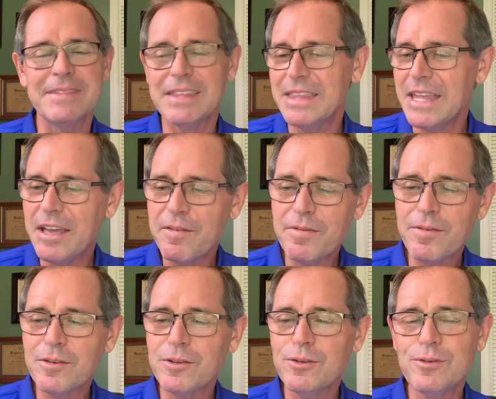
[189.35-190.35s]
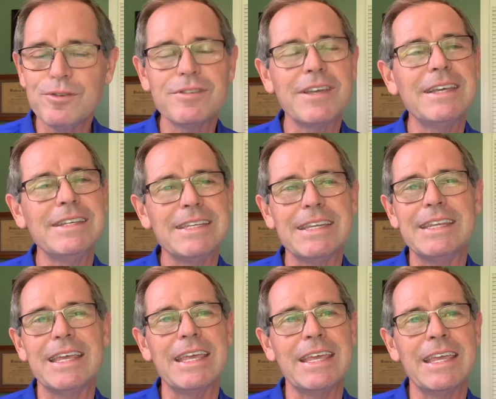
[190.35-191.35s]
Never lose sight
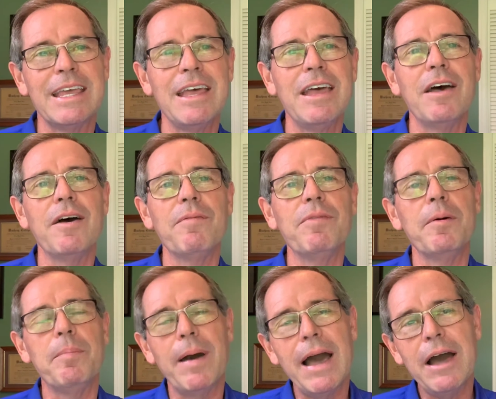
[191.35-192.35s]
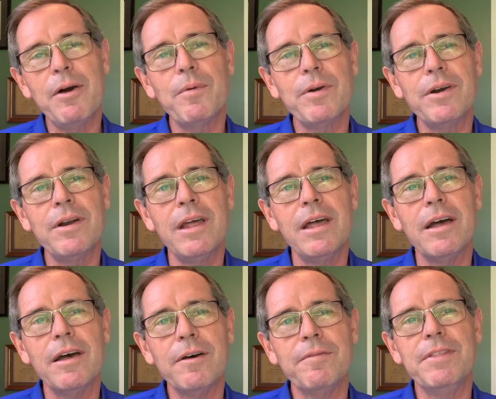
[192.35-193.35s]
today of the power
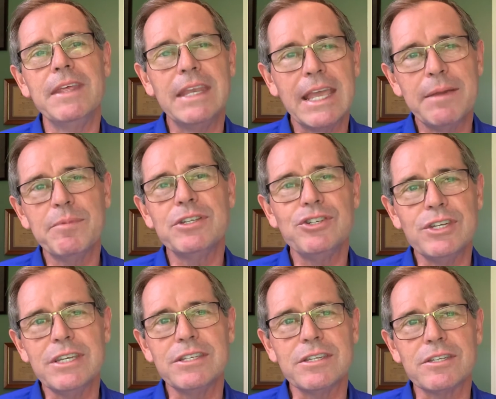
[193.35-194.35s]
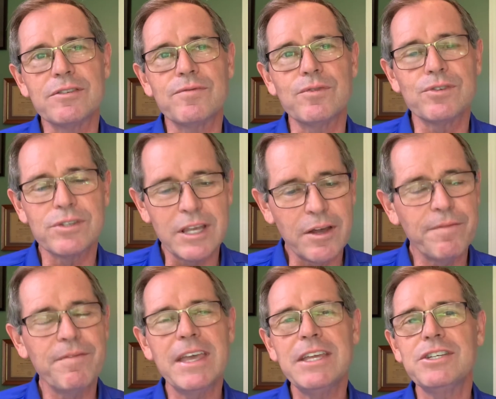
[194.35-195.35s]
of the name of Jesus for
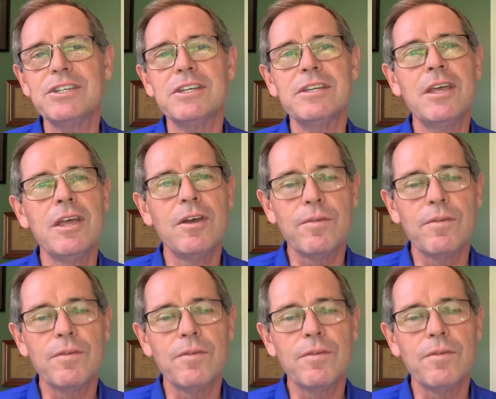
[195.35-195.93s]
salvation,